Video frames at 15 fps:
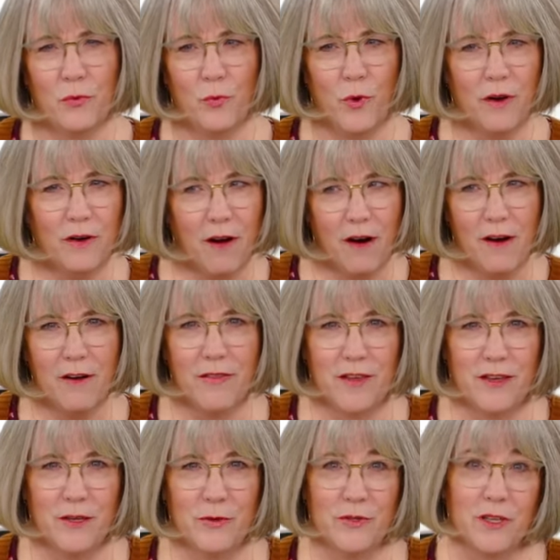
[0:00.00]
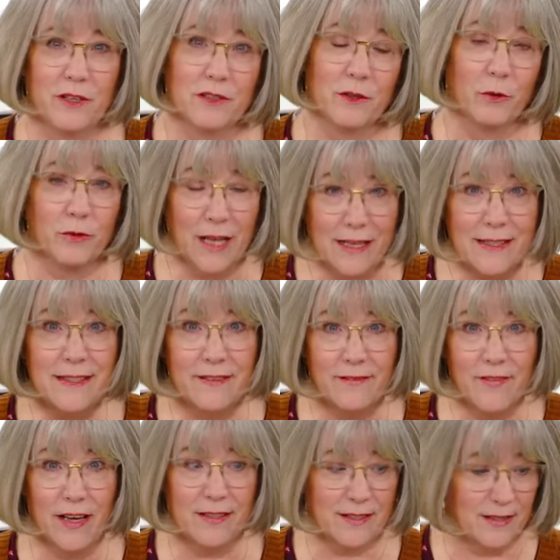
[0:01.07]
What are they using? So let's
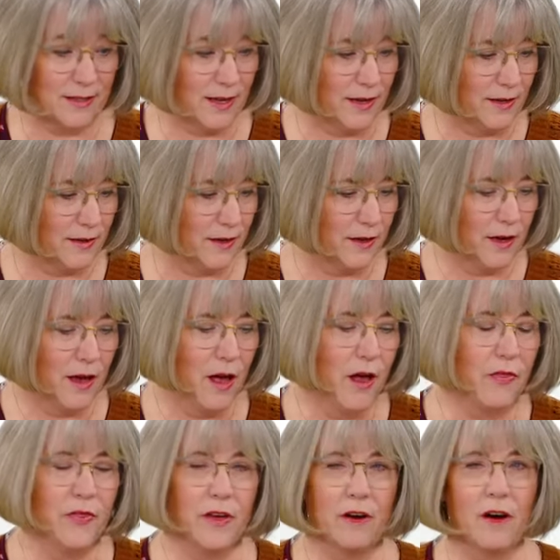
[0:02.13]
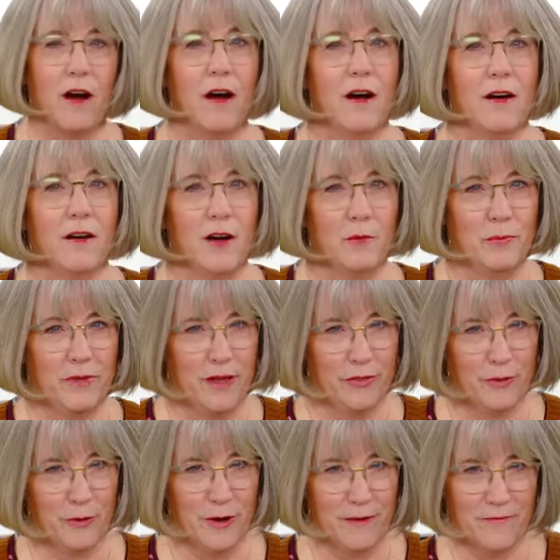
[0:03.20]
investigate. There are a
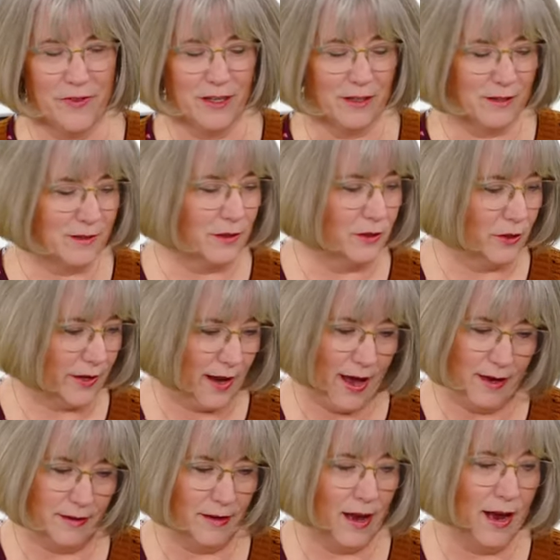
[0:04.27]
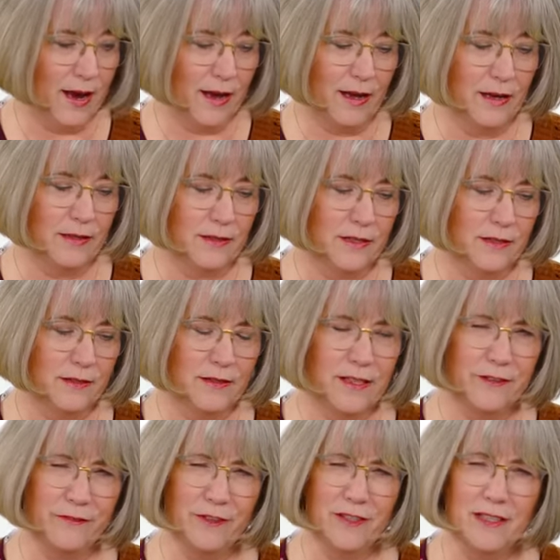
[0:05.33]
plethora of things to look at and
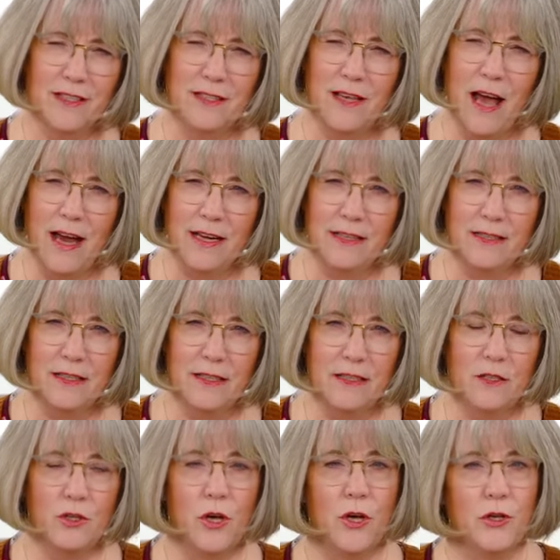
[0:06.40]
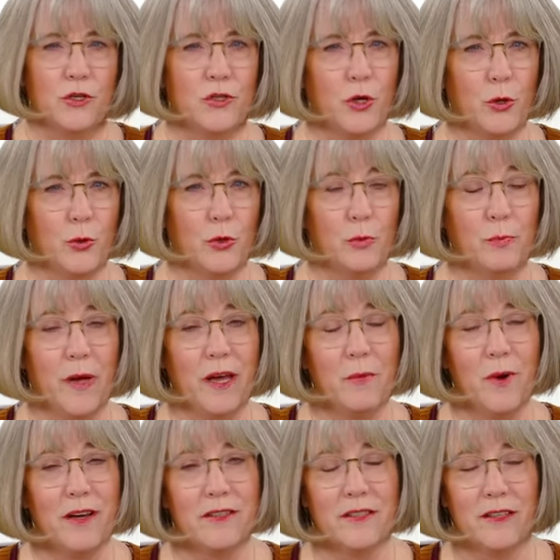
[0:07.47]
different sizes. So you may
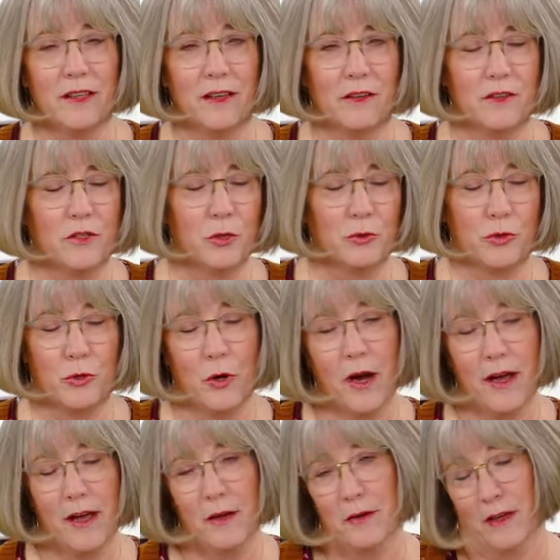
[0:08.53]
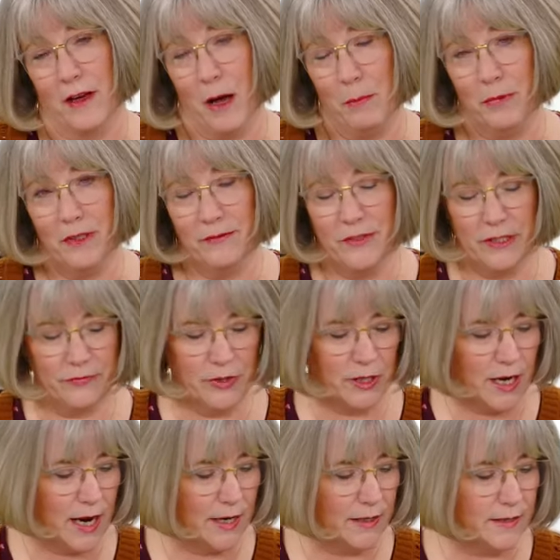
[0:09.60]
want to, uh, to try out a couple of different
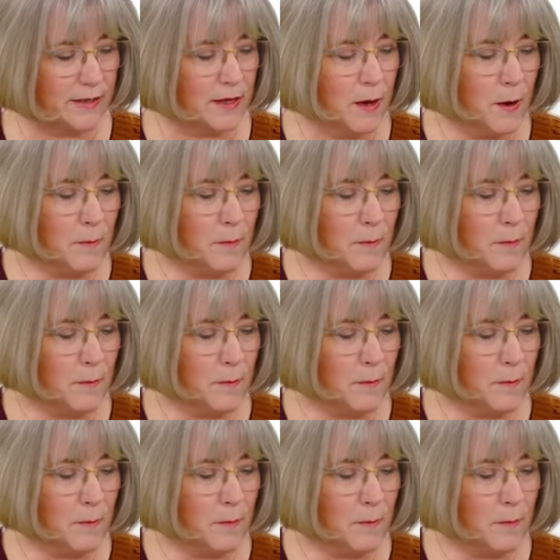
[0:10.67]
kinds.